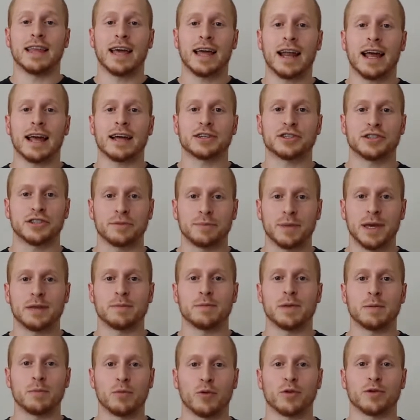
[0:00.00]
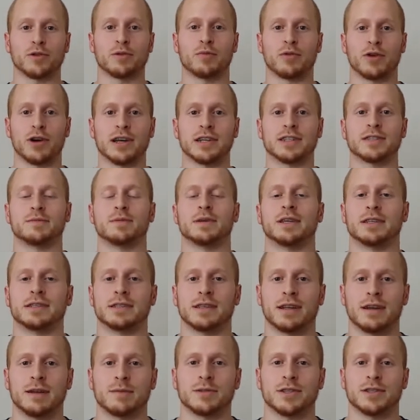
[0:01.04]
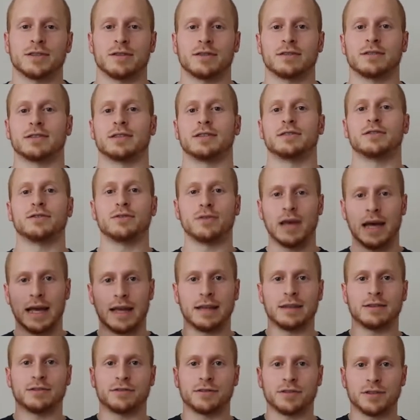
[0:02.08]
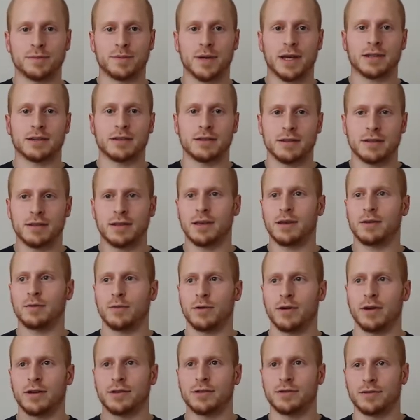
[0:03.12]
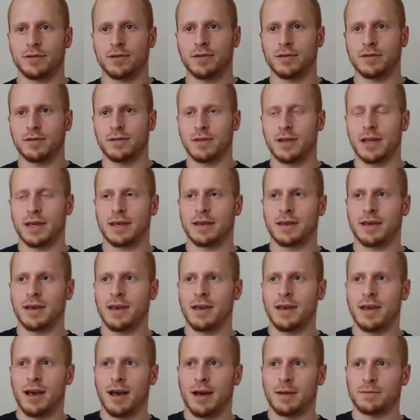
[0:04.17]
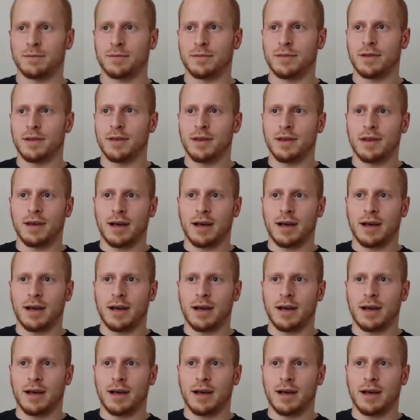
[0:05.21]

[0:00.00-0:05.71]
and that actually made me more depressed, because then I'm starting to do that introspection thing where I'm